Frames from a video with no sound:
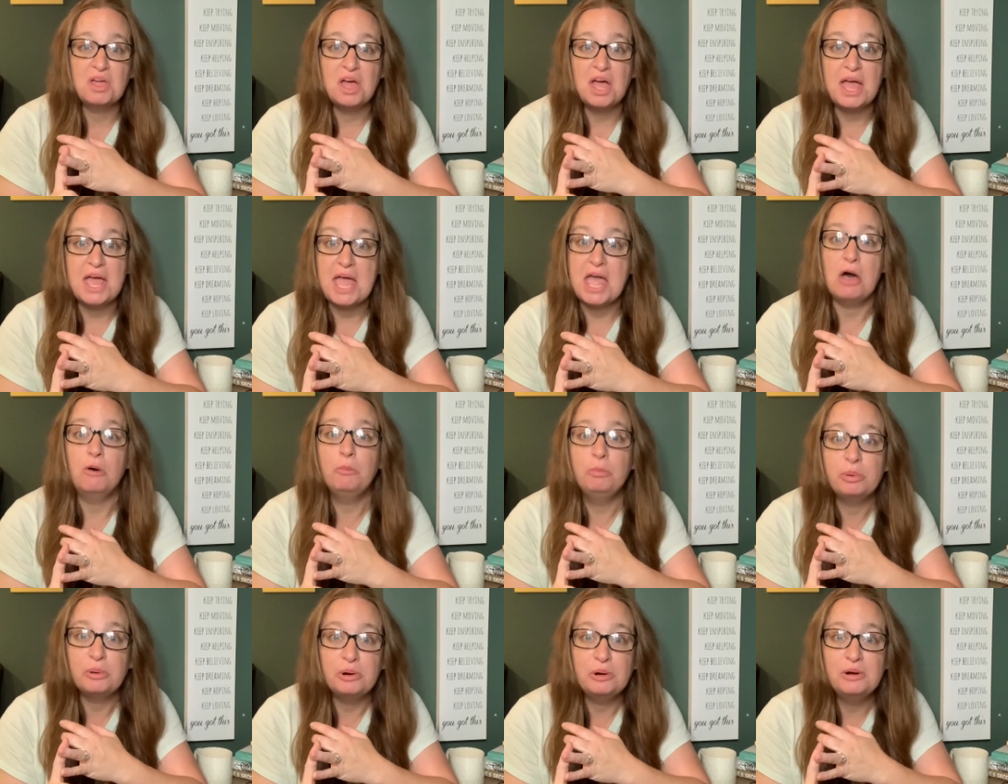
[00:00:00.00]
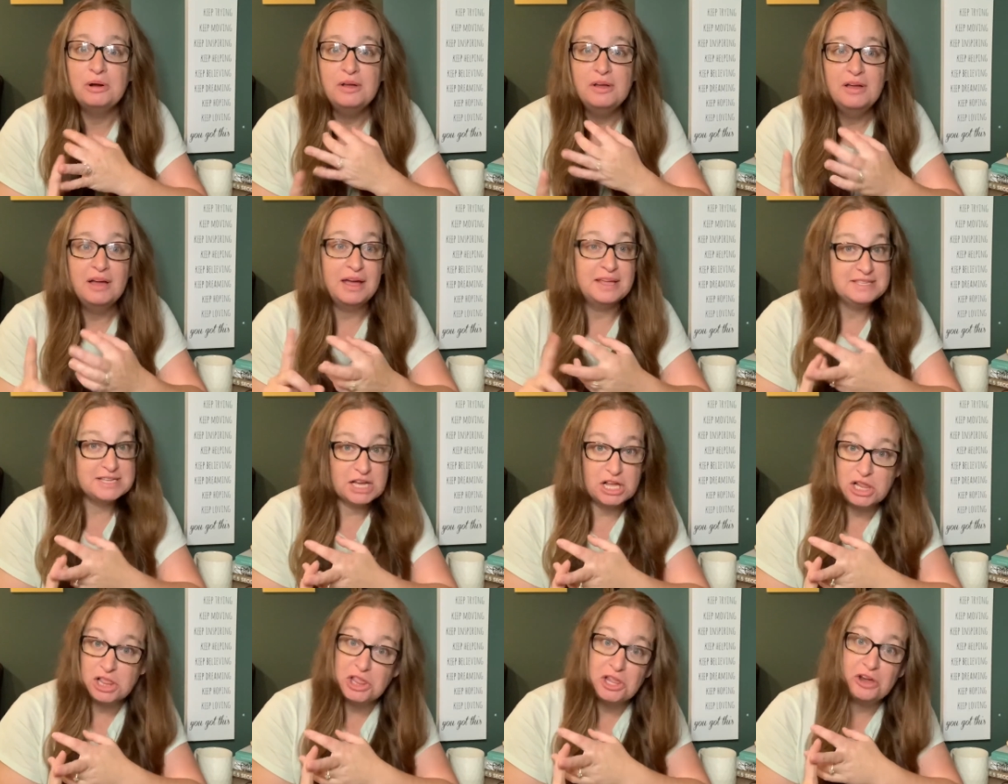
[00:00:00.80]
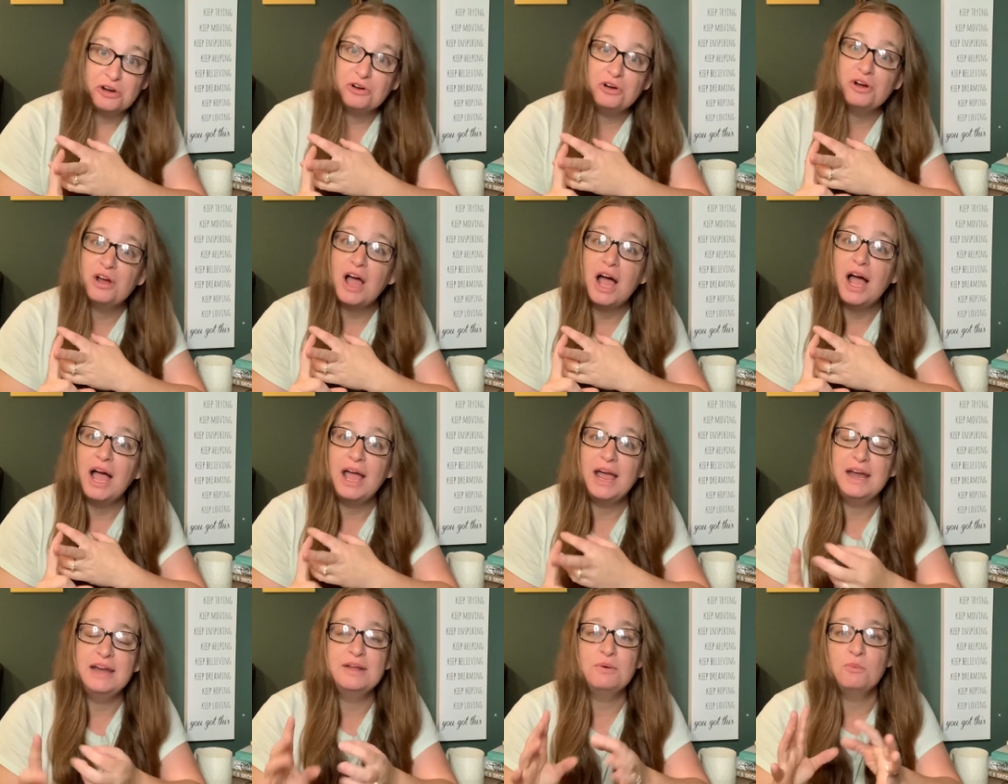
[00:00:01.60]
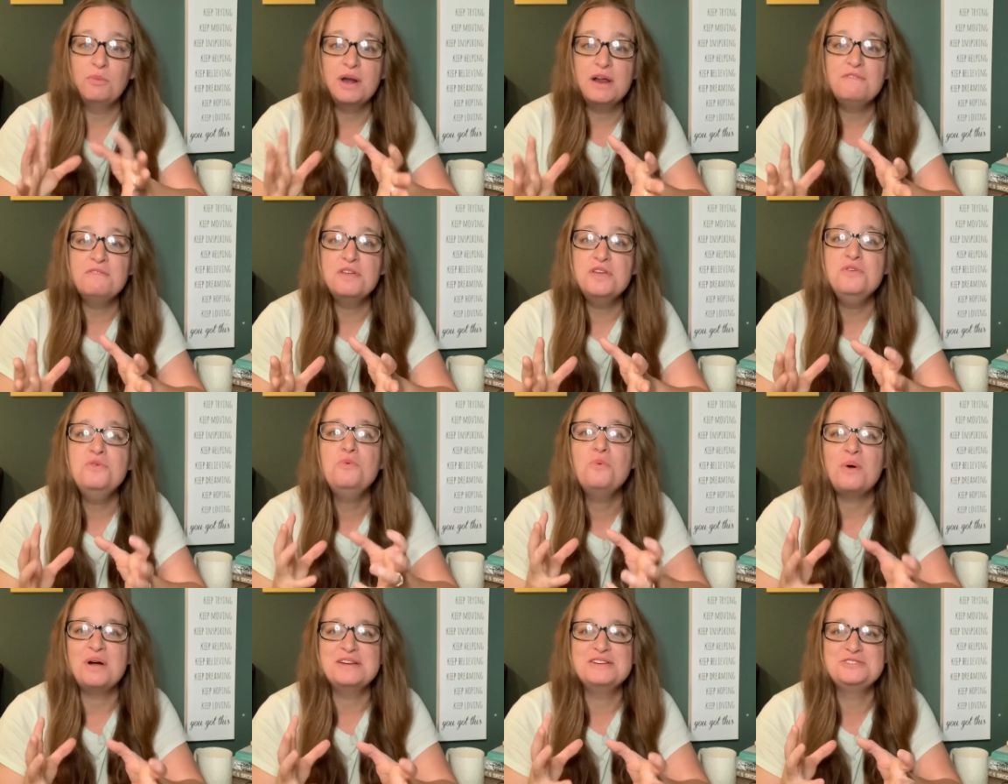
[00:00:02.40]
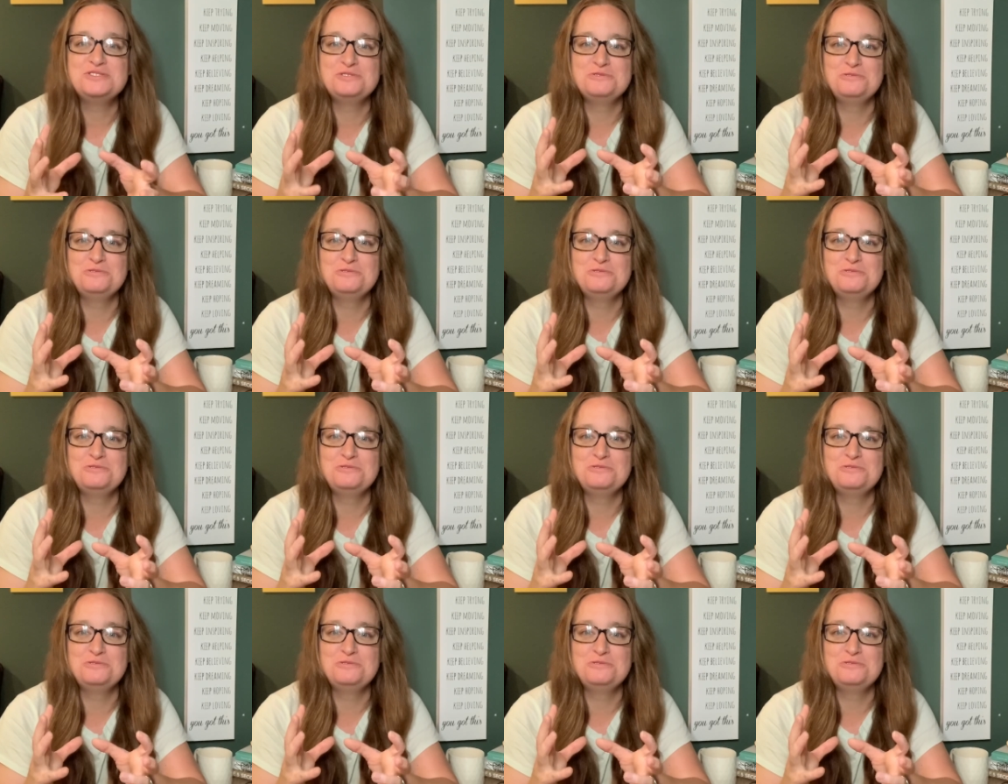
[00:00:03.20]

a helper, a declutter guide, whatever you want to